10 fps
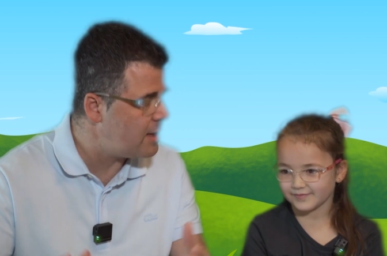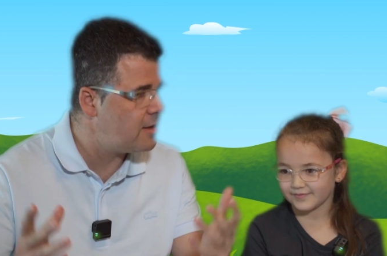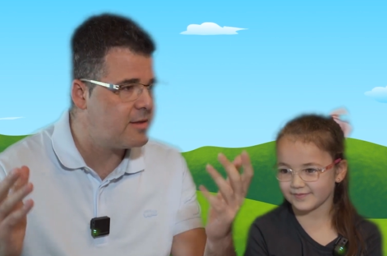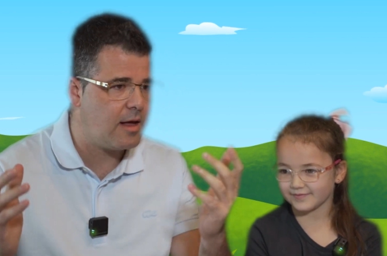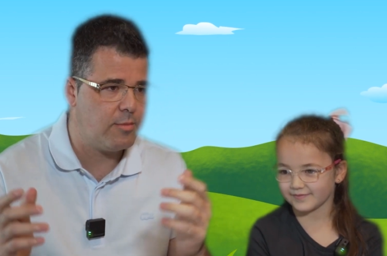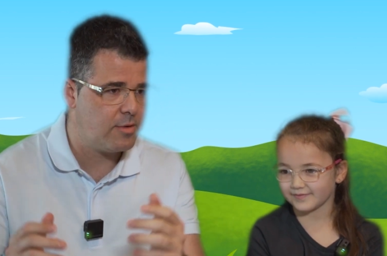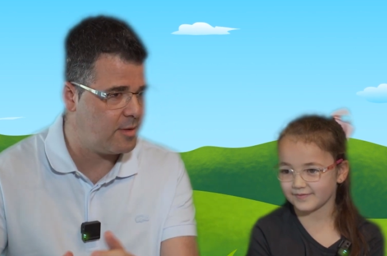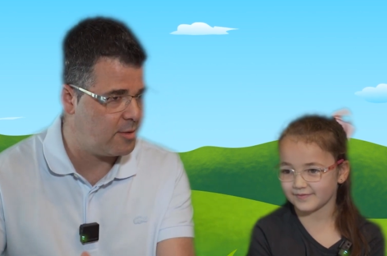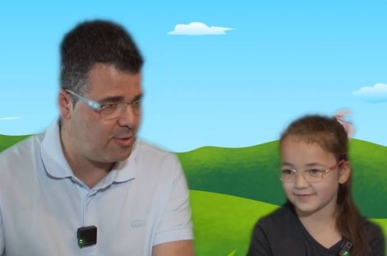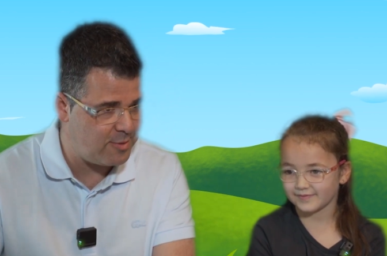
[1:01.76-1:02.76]
Speaker 1: What is
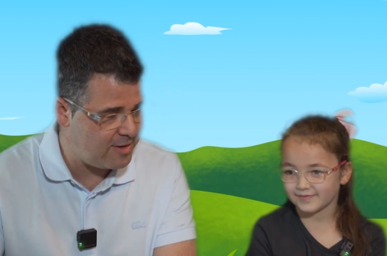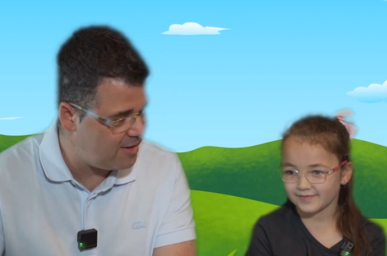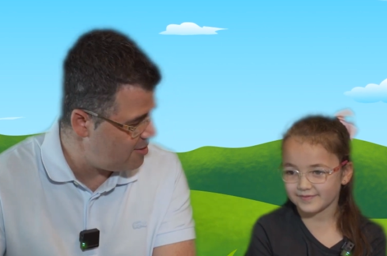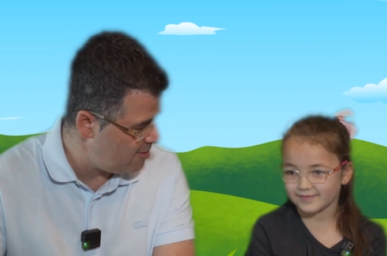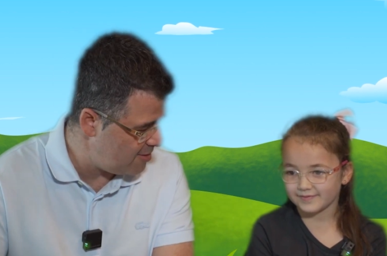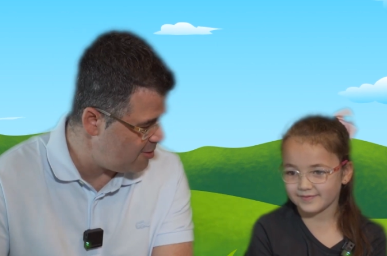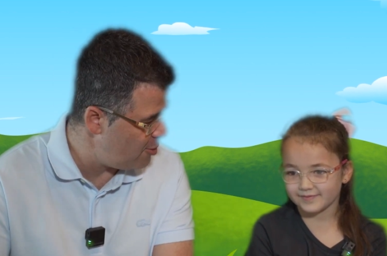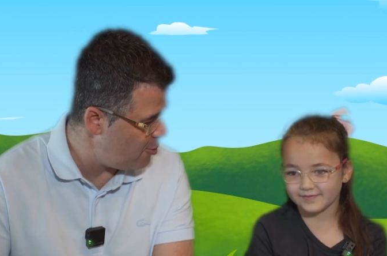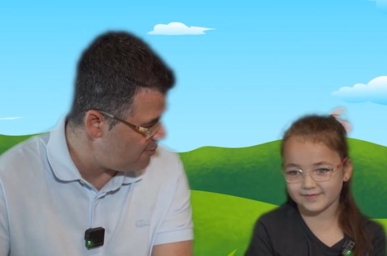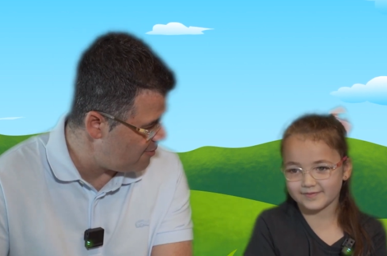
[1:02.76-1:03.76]
cybersecurity in, in
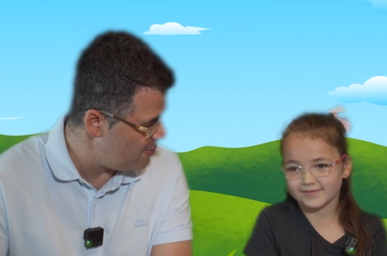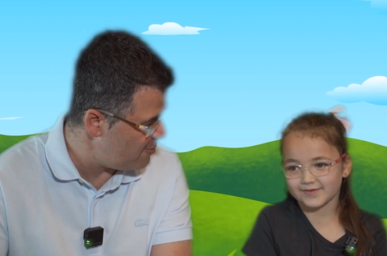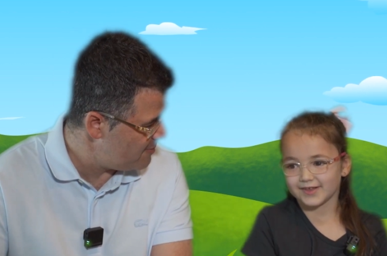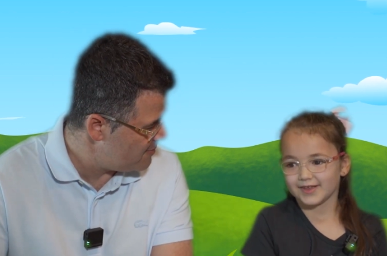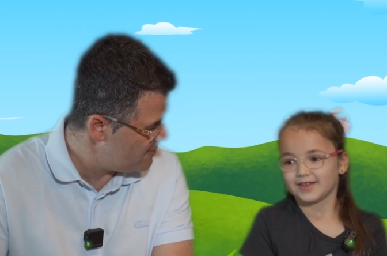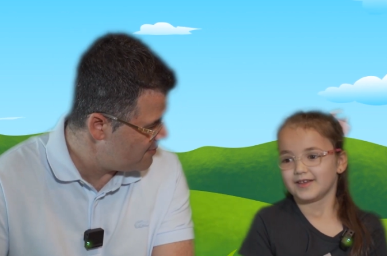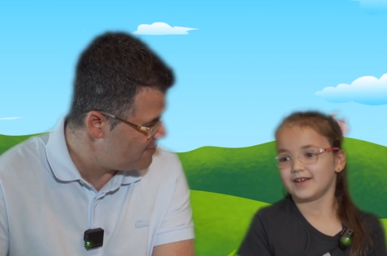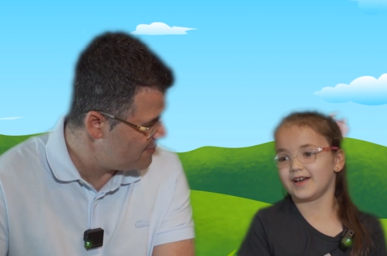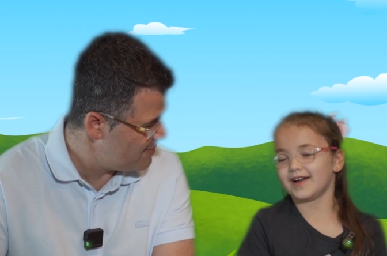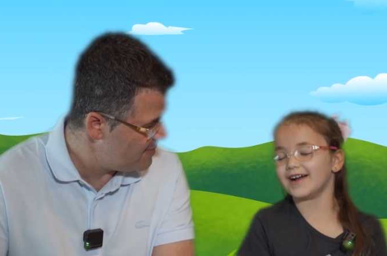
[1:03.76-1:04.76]
your view?
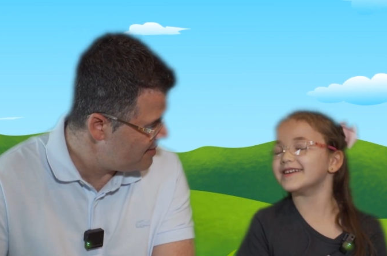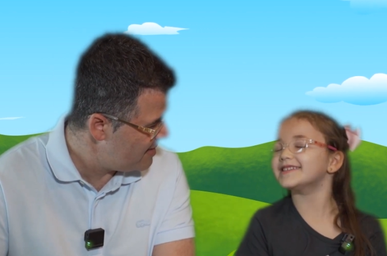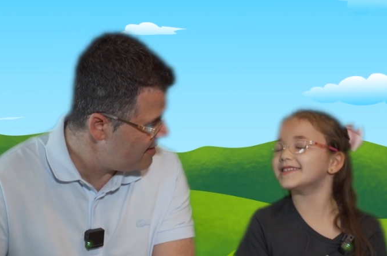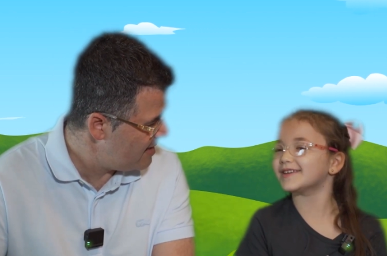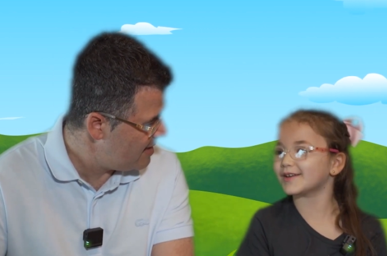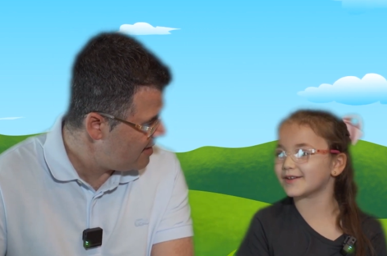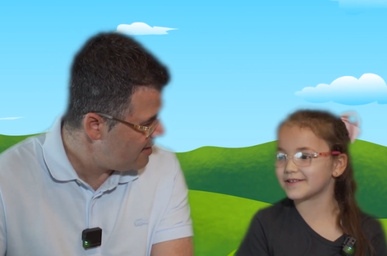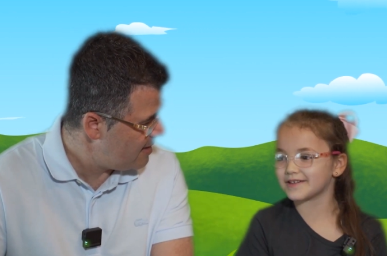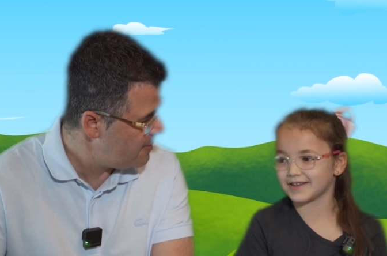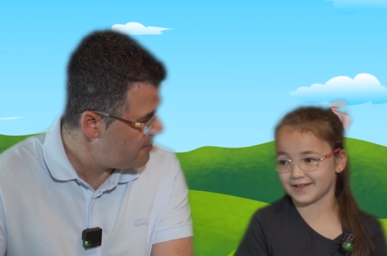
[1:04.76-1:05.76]
Speaker 2: I
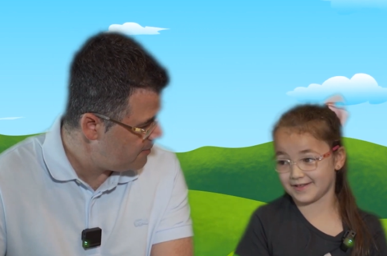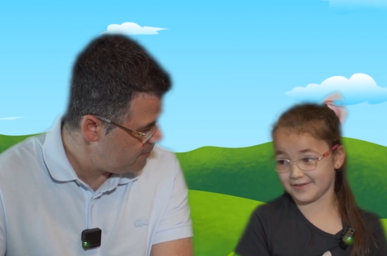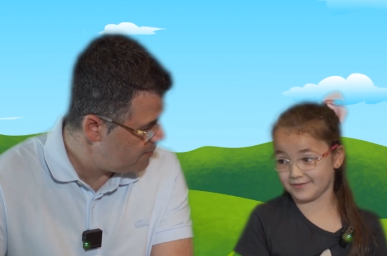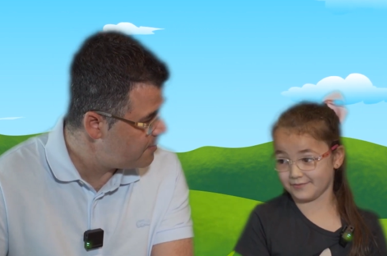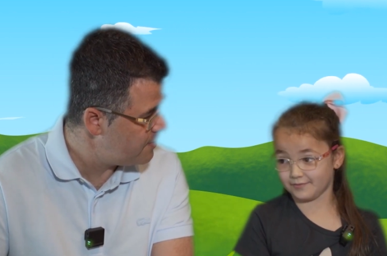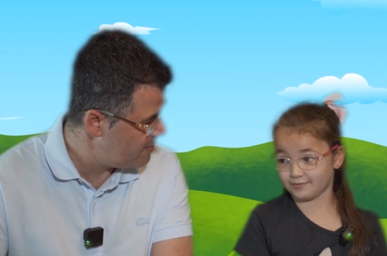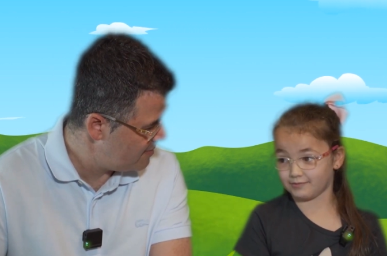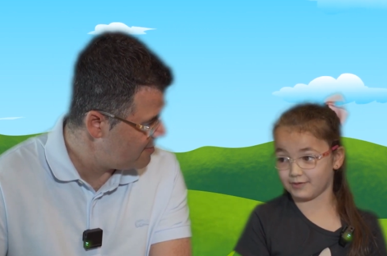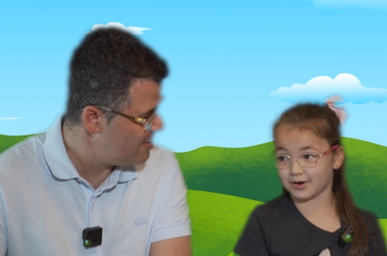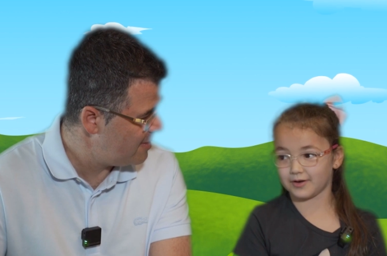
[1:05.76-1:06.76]
think it's
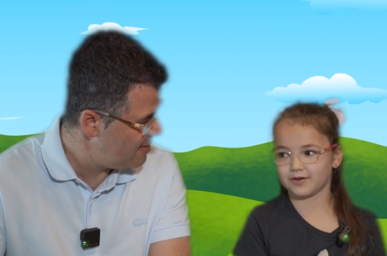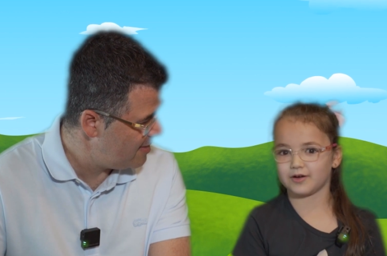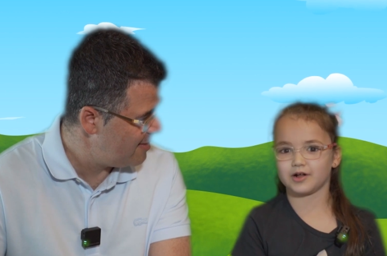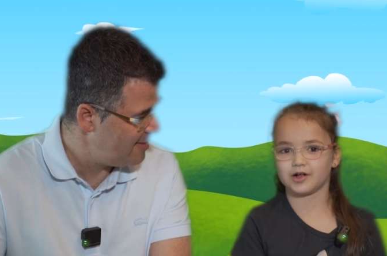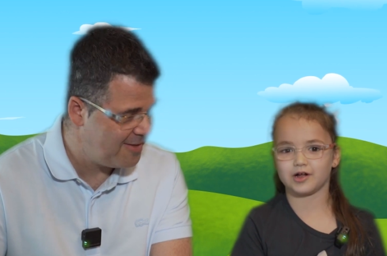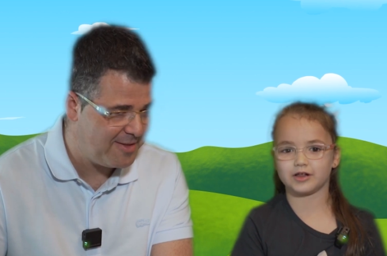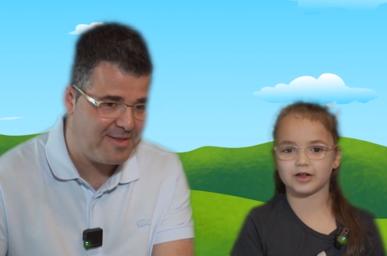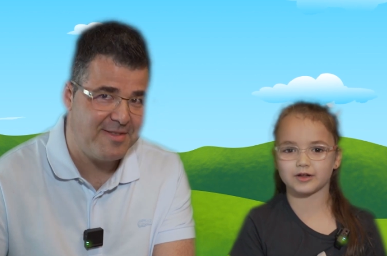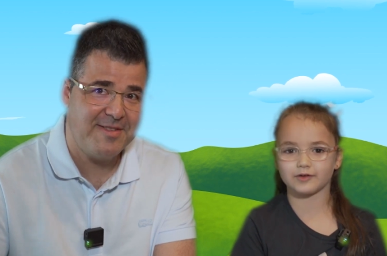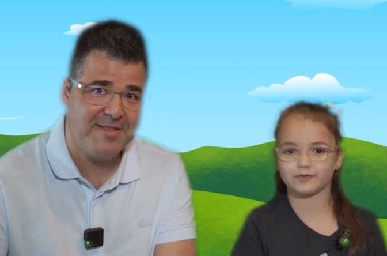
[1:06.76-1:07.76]
where a
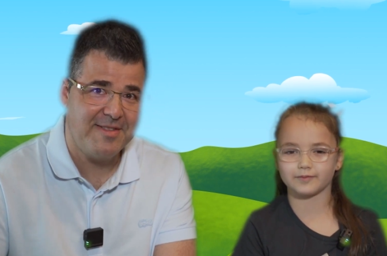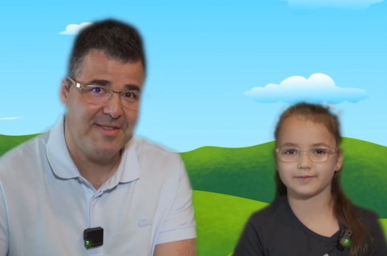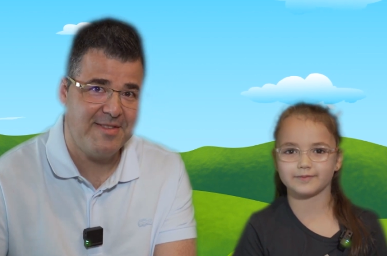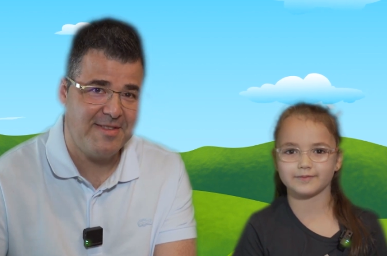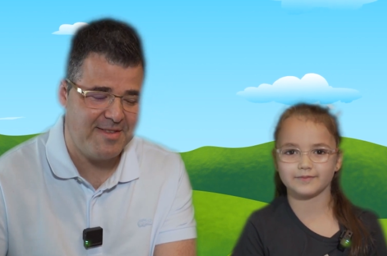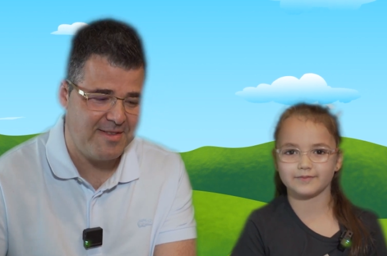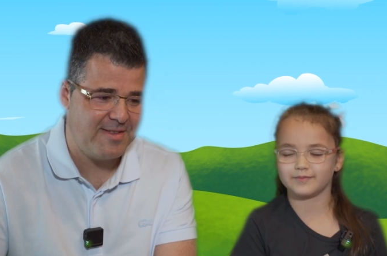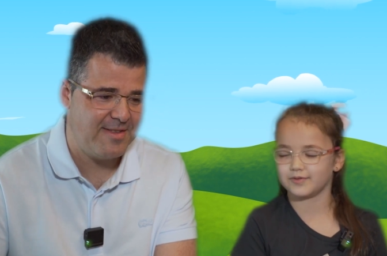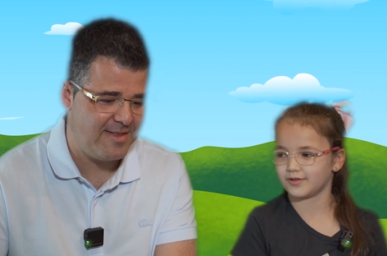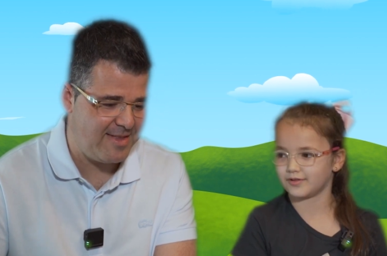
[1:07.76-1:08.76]
lot of
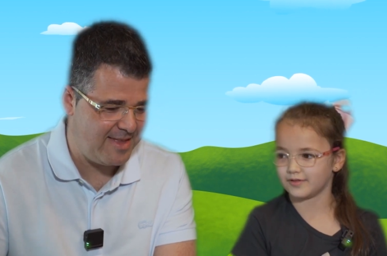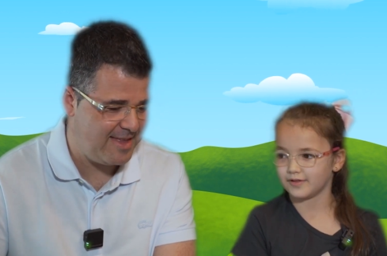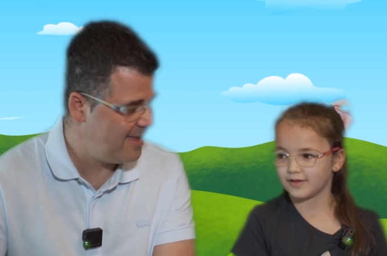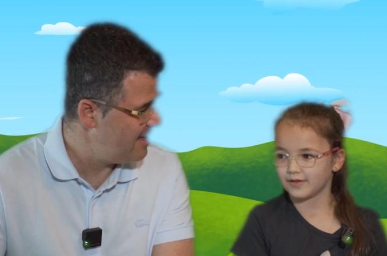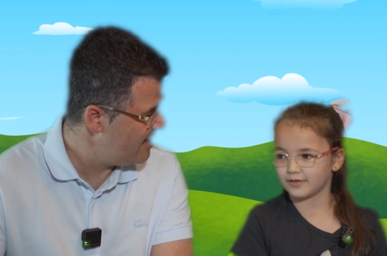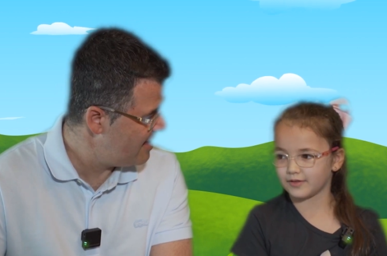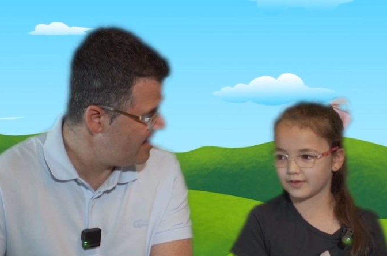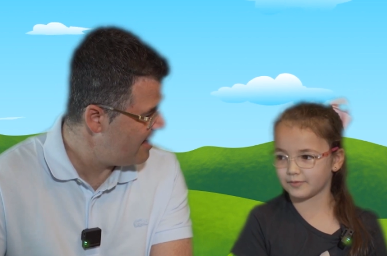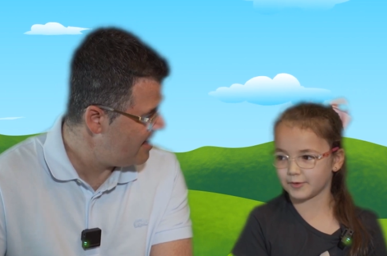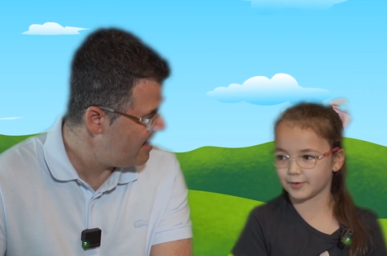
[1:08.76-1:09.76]

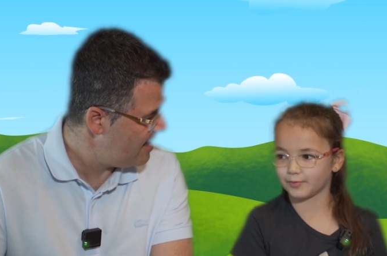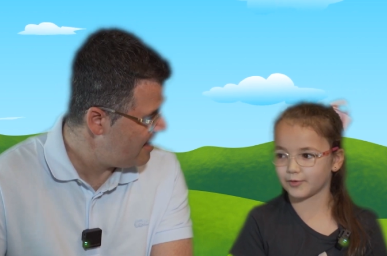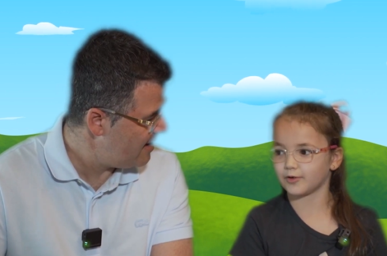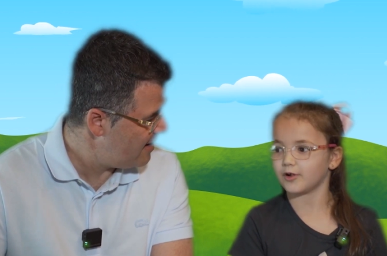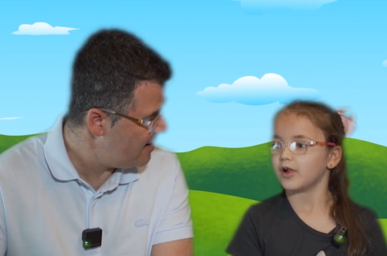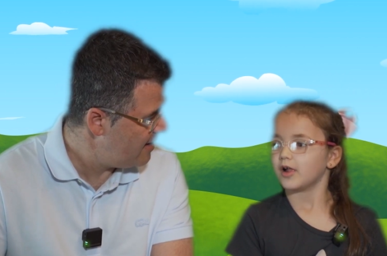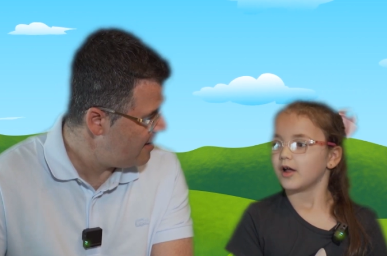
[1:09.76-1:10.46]
business people